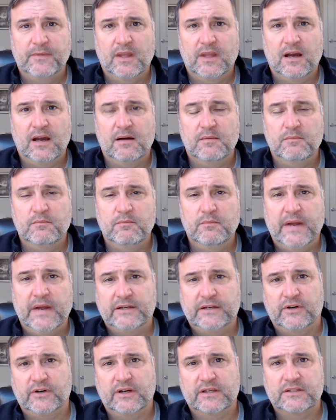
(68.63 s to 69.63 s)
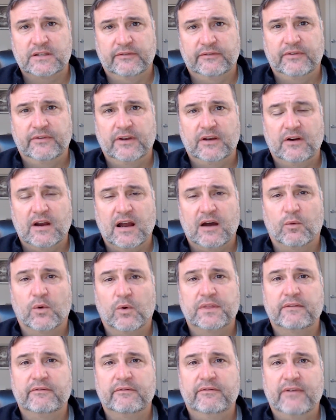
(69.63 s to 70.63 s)
um, metrics to figure out
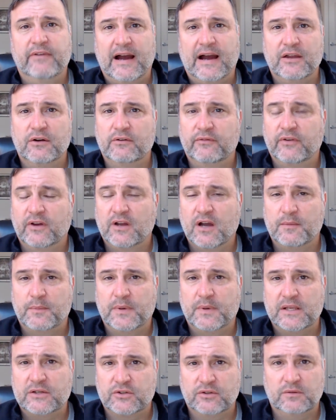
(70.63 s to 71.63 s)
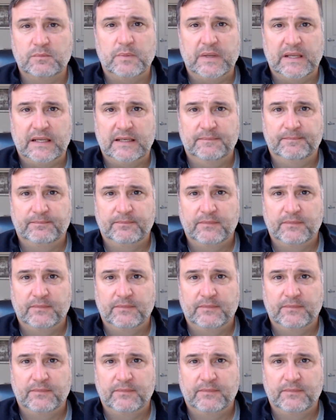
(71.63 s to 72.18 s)
what the value of a company should be.